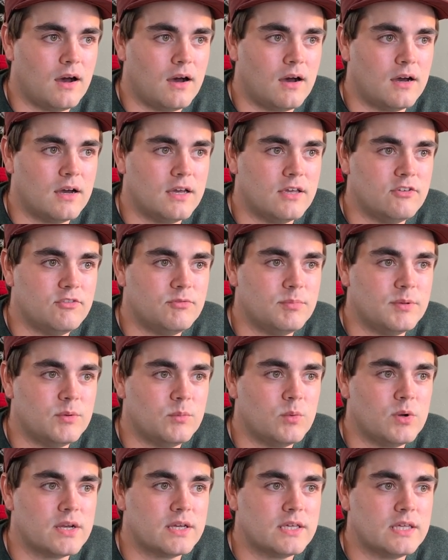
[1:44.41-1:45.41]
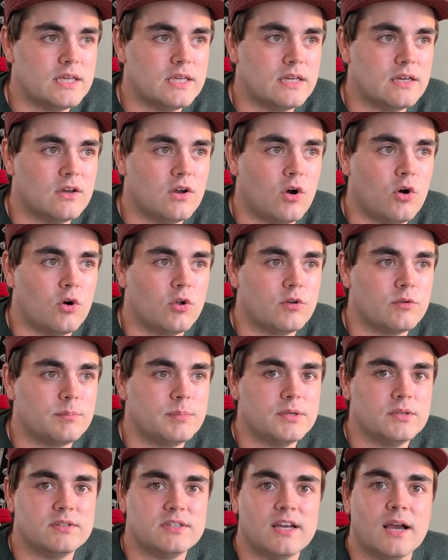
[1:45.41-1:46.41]
I've been working on
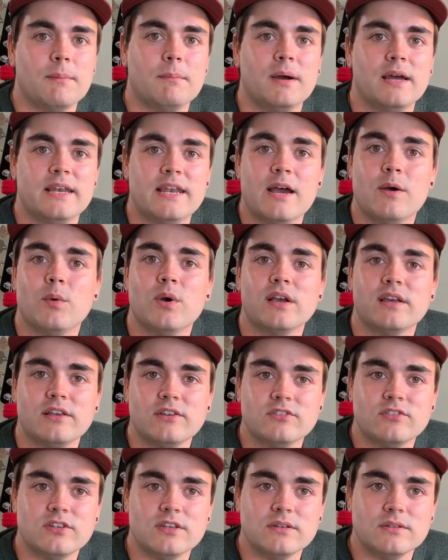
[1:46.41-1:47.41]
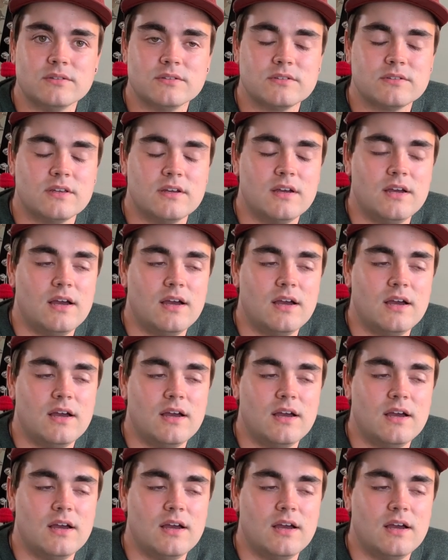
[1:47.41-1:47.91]
building up my networking skills.